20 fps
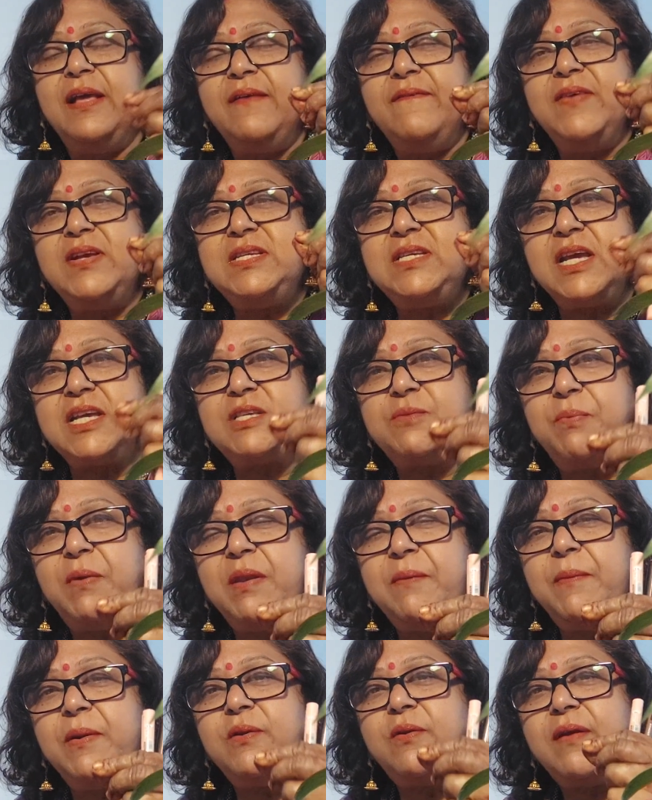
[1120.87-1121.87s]
Which
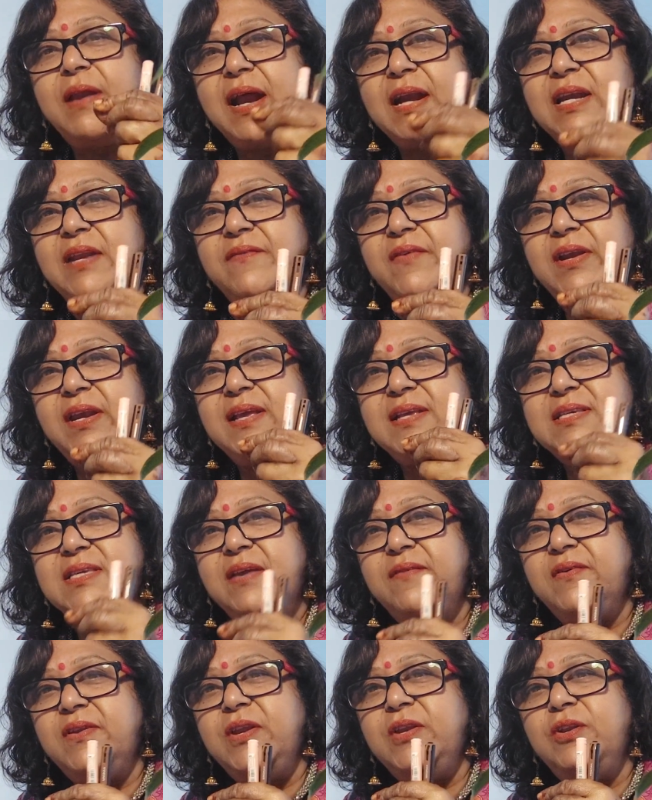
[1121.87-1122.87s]
experiment or activity is
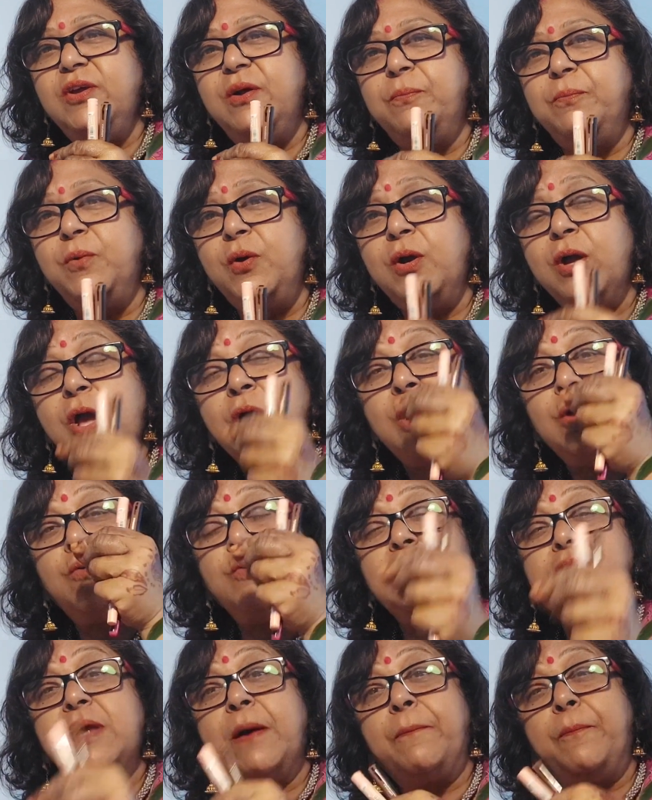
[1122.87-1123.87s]
given in your book to
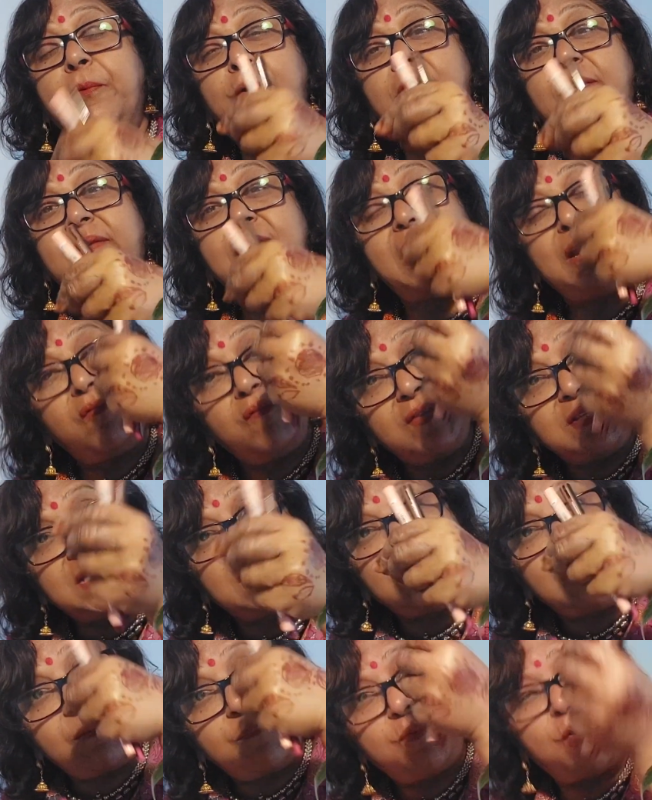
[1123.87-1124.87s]
support that
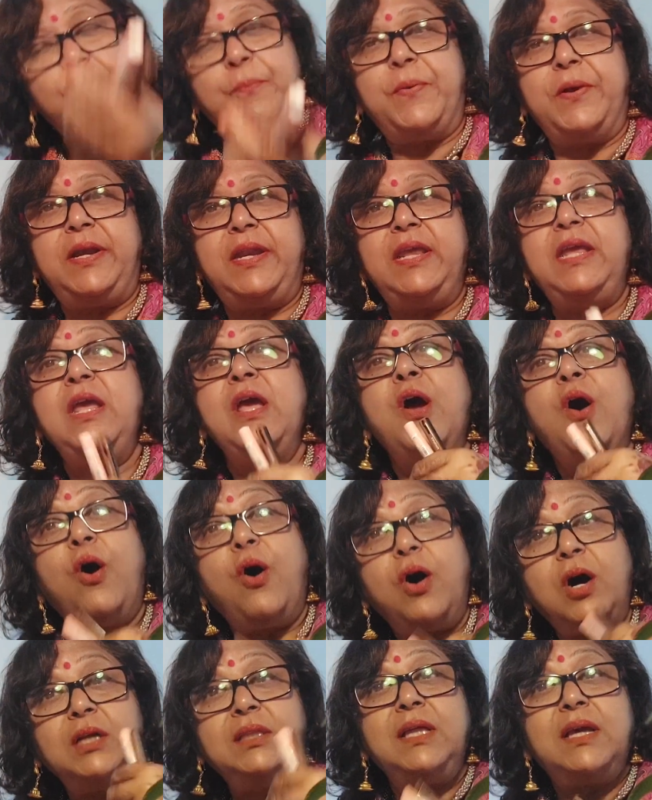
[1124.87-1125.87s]
physical property
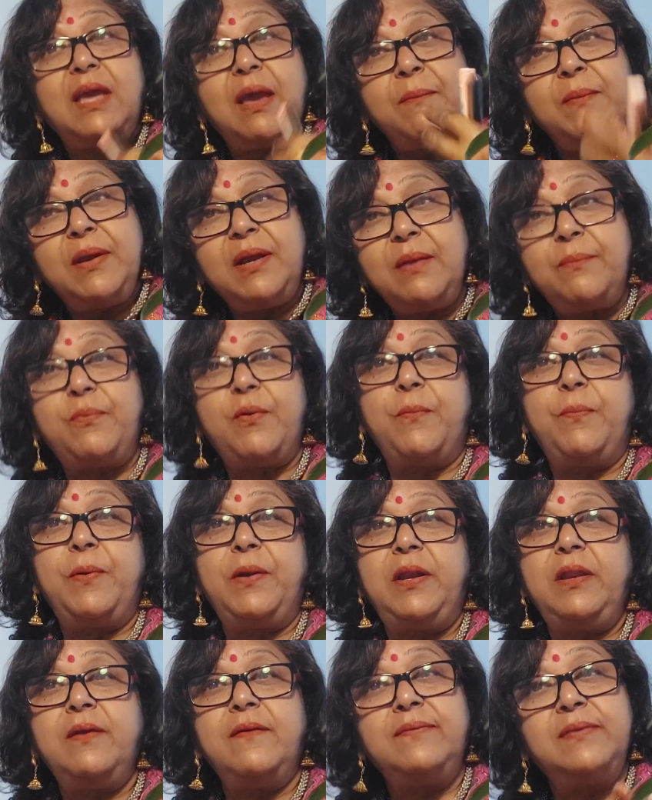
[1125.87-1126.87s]
or the chemical
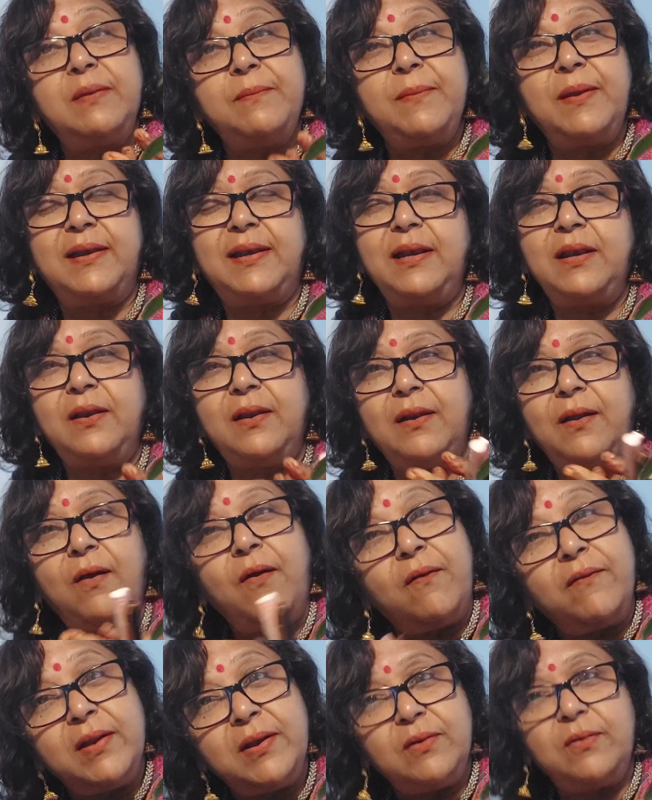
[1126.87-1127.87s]
property of the metal
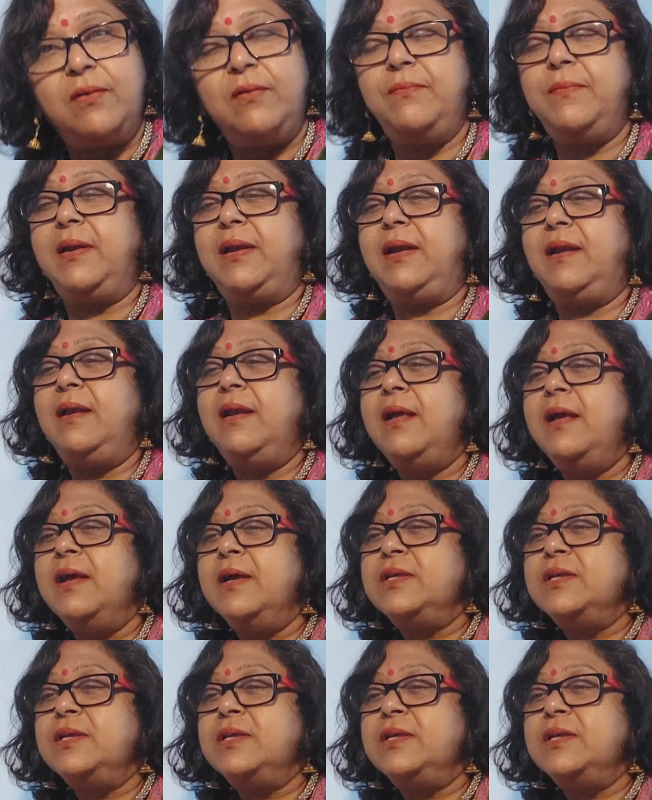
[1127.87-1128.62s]
or a non-metal.